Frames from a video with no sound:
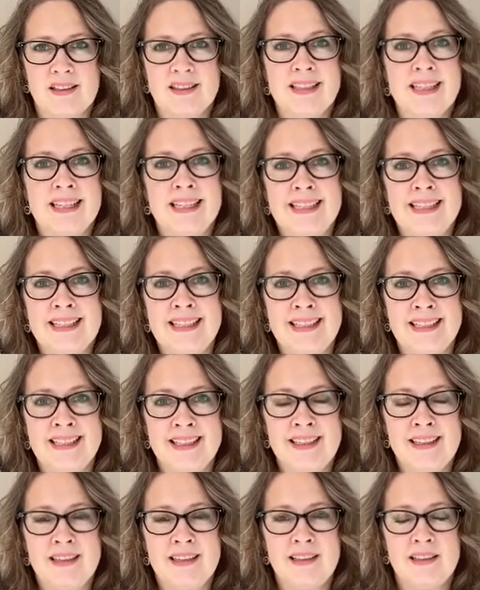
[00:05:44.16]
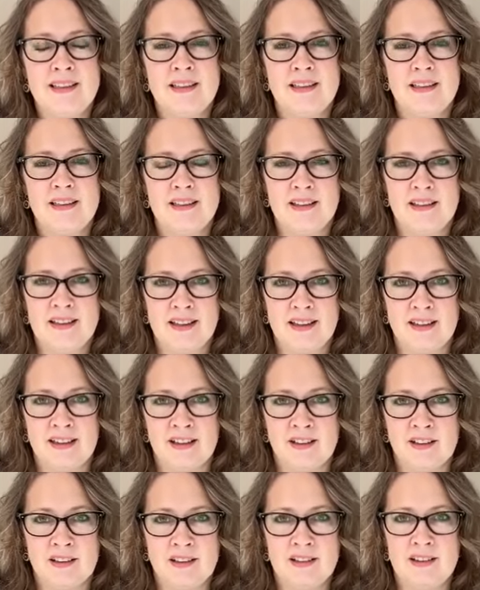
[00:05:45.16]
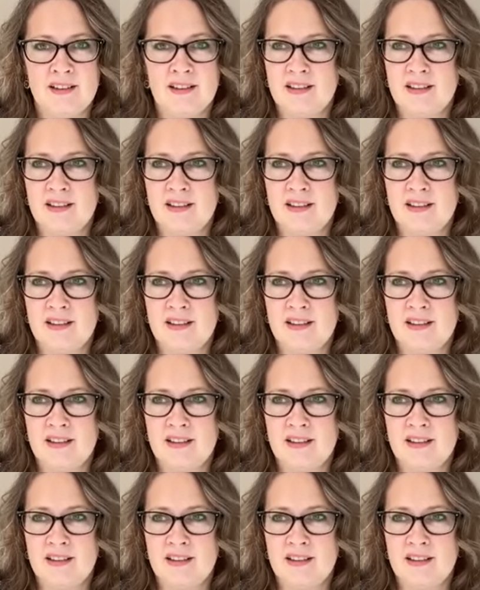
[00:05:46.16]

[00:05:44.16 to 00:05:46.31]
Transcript: they need care,